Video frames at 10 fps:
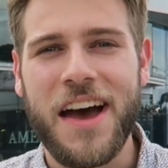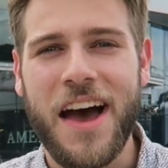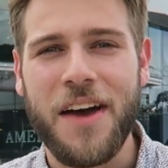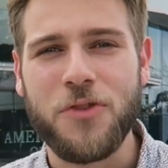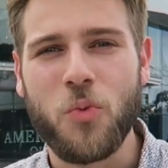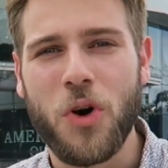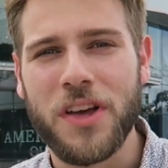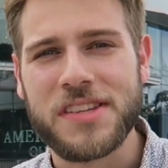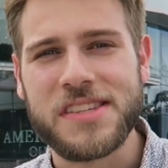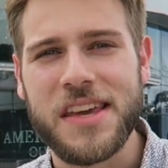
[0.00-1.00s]
If you
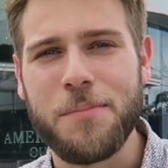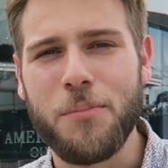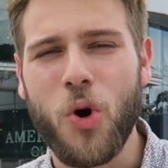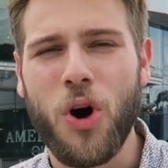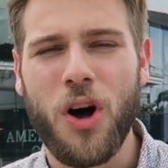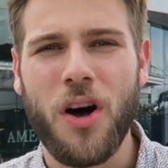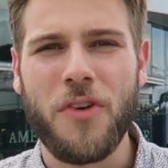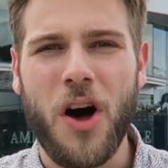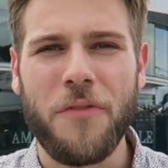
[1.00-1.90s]
want to see more of